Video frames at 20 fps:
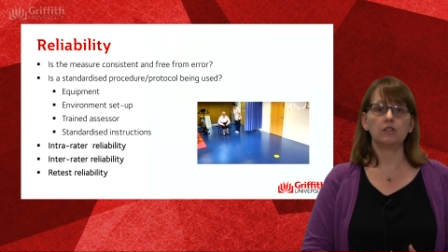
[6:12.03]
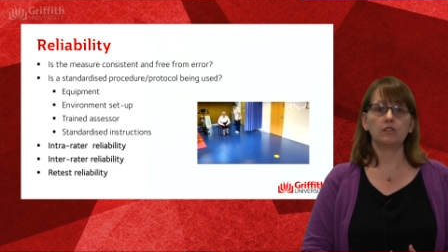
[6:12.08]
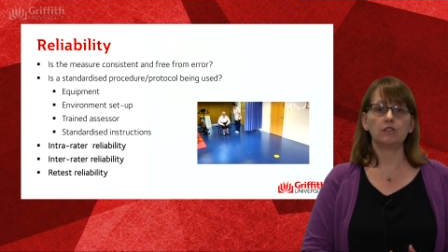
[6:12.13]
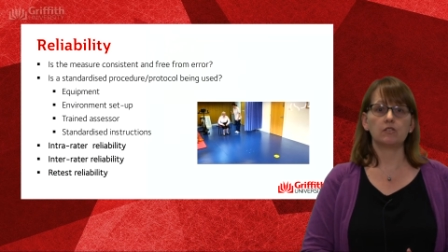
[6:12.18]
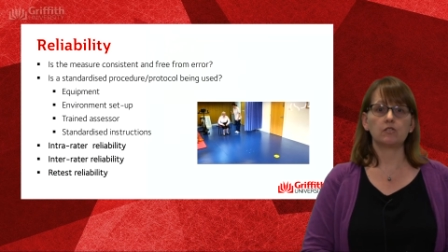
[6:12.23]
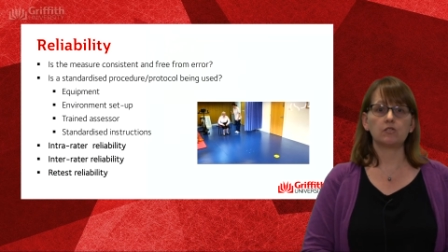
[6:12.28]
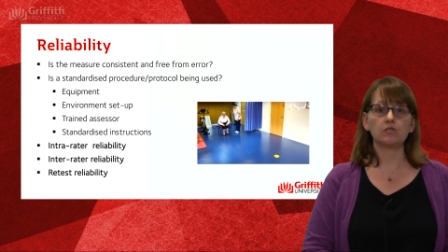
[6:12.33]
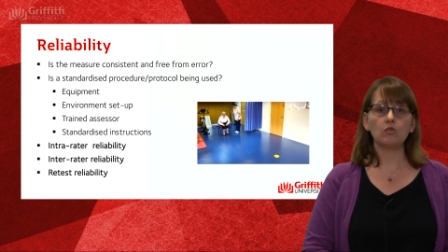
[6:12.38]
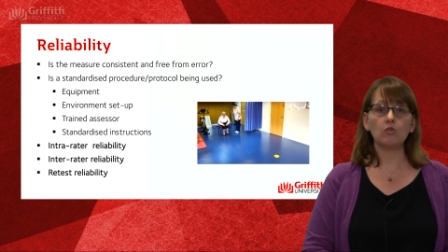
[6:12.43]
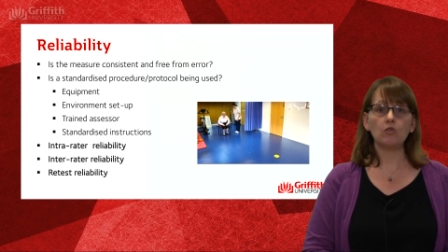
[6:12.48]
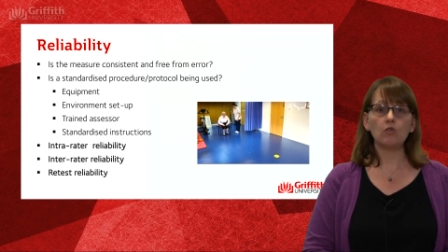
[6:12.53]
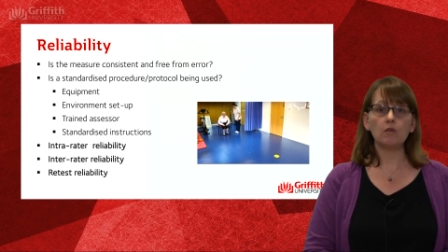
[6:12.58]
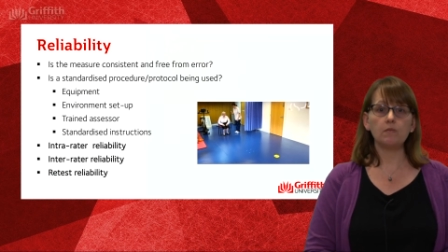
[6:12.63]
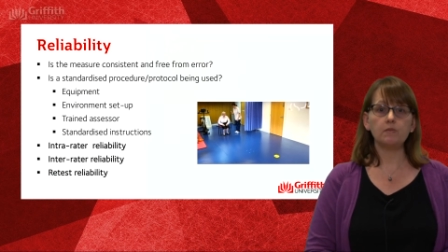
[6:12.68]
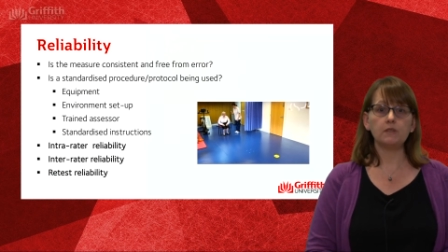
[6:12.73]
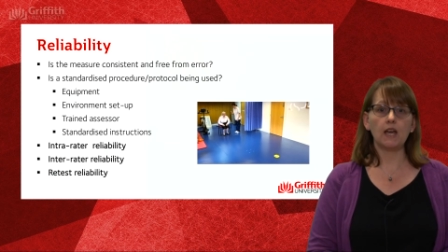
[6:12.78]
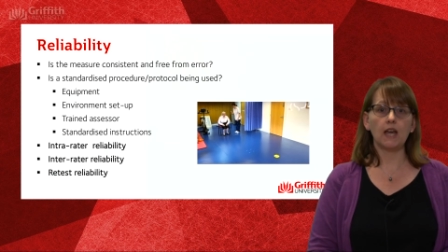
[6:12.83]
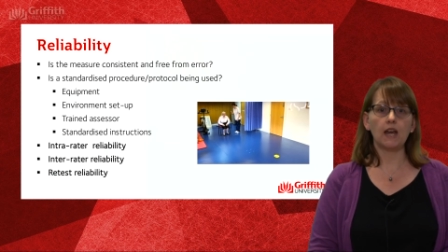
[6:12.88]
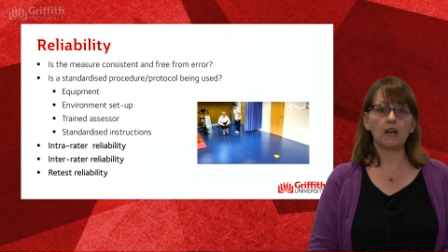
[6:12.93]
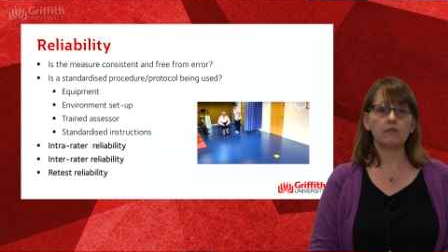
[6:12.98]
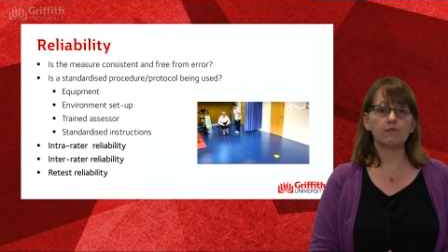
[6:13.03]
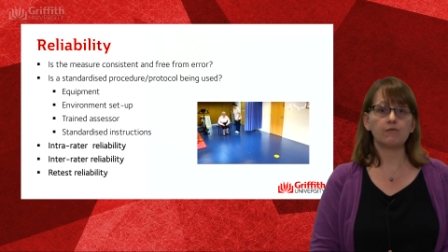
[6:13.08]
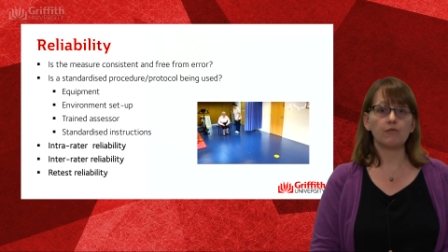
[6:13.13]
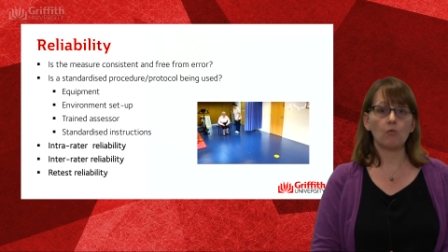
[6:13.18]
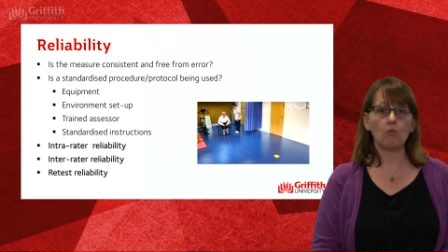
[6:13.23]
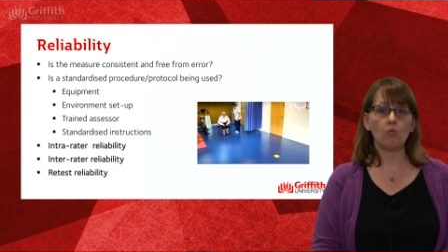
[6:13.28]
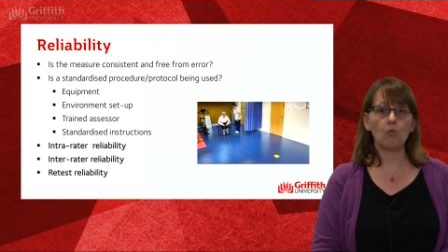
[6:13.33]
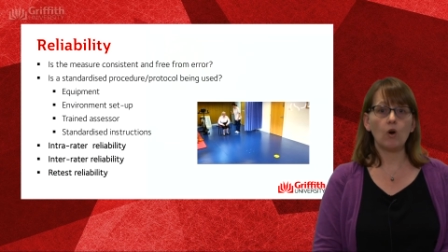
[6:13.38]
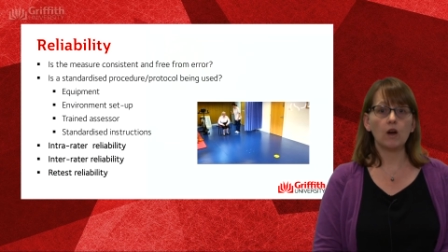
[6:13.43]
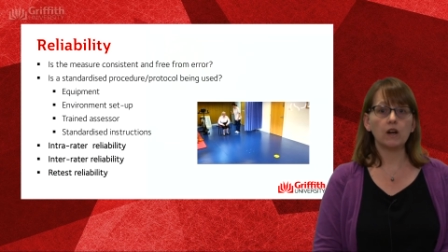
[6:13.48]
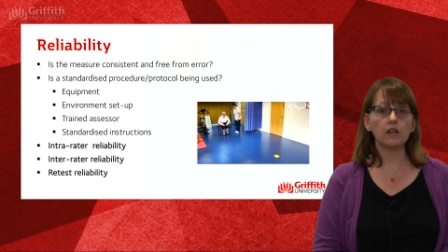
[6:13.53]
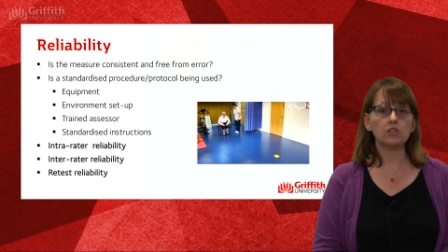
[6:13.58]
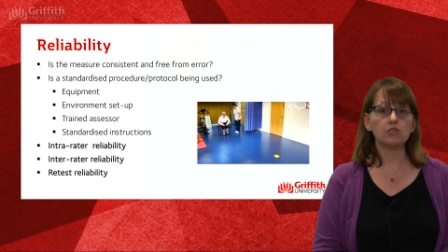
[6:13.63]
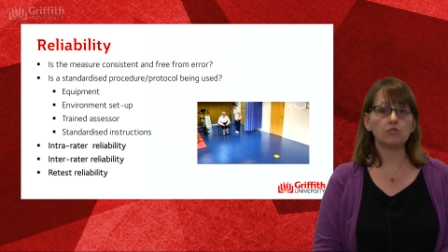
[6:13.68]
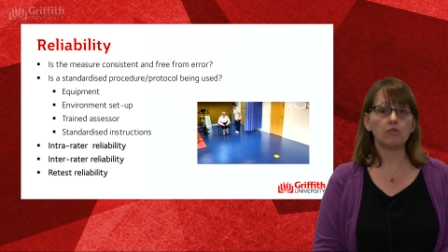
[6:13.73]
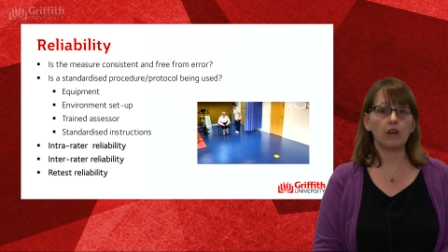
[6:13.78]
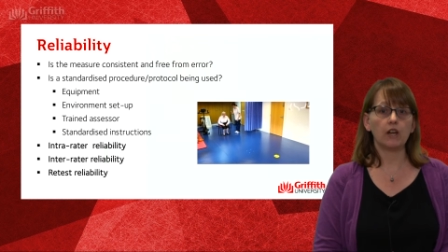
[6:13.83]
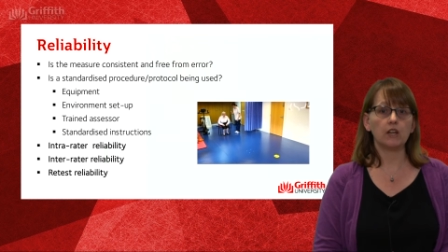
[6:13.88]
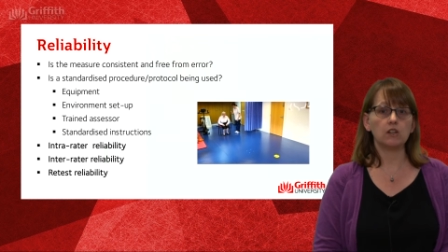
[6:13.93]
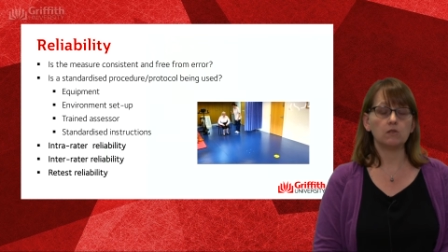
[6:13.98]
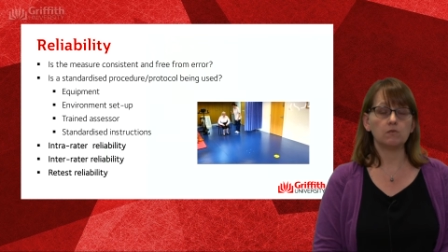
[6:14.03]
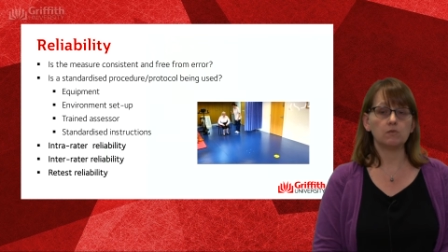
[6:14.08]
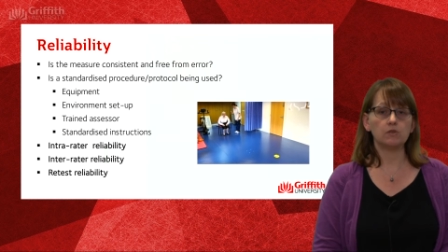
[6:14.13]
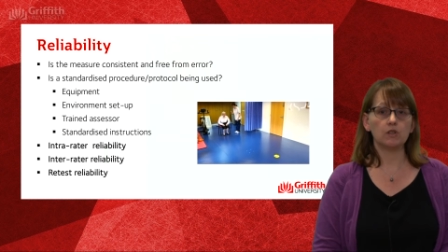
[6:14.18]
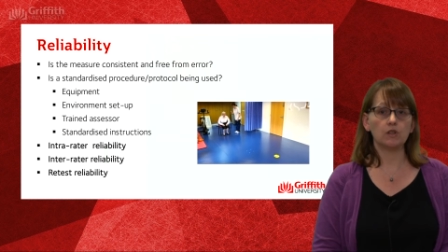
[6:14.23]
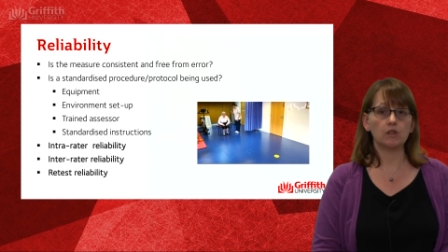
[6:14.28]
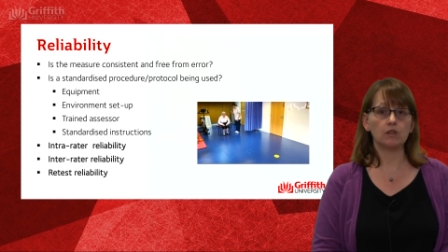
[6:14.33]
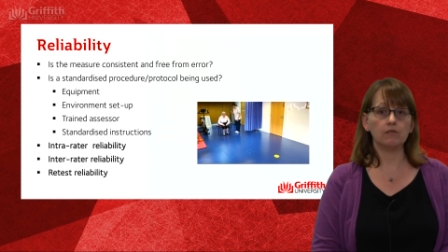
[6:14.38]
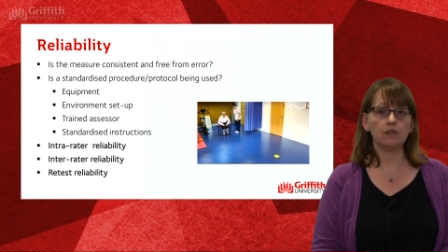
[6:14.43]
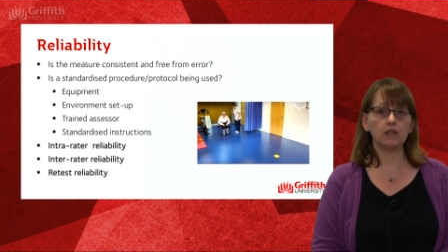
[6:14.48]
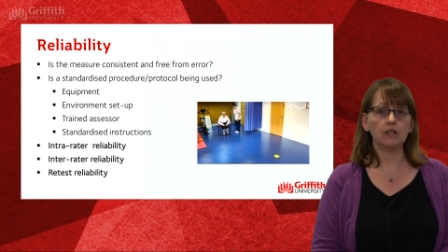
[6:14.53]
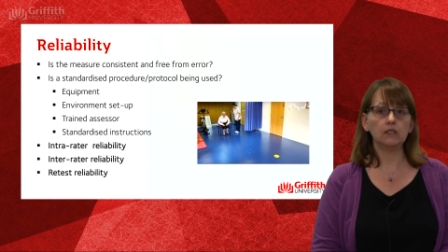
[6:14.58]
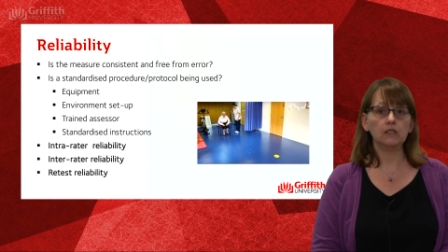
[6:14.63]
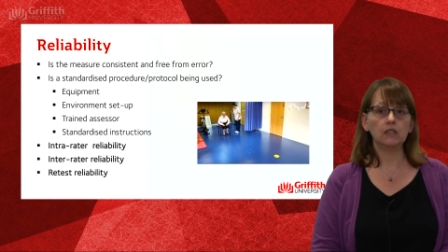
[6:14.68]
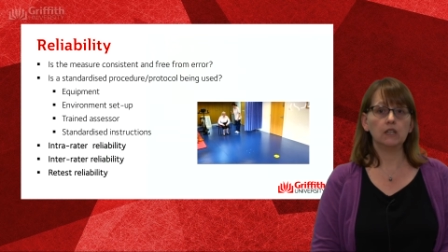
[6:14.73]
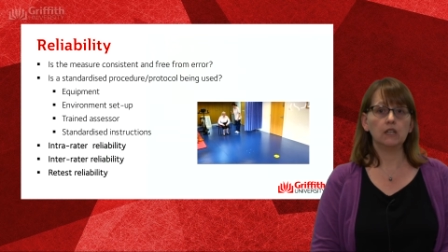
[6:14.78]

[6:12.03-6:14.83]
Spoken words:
the score obtained from one trained observer